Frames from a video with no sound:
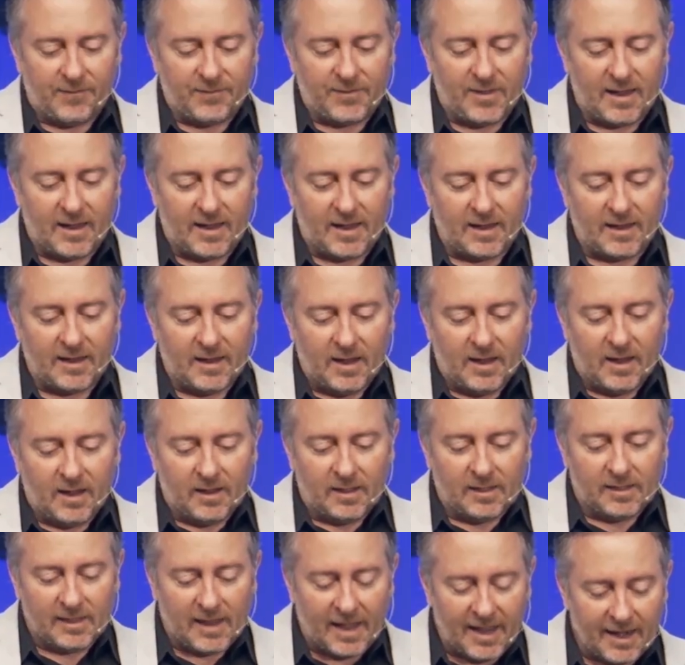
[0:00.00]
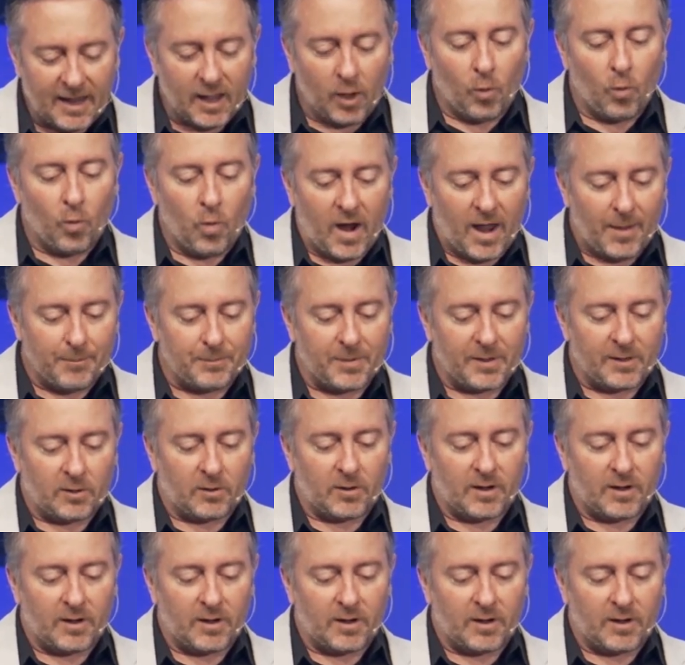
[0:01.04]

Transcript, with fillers: if they let a weapon